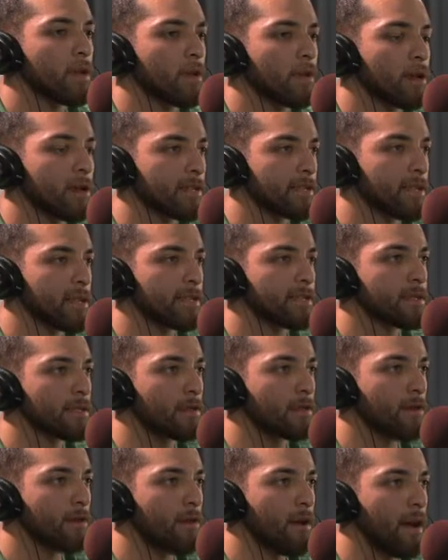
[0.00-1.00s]
you assess the
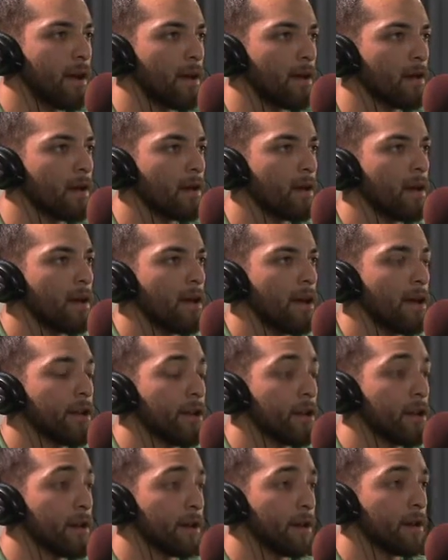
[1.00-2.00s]
terrain and
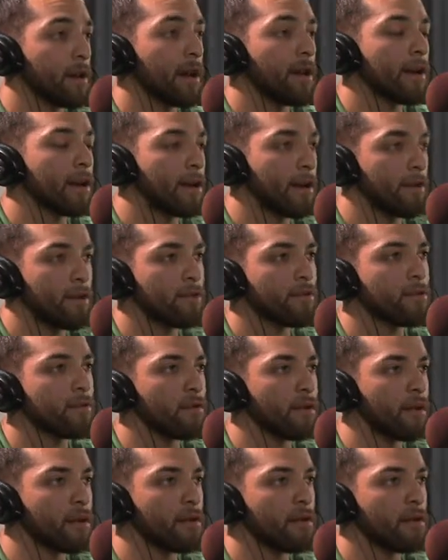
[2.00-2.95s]
you kind of get used to it.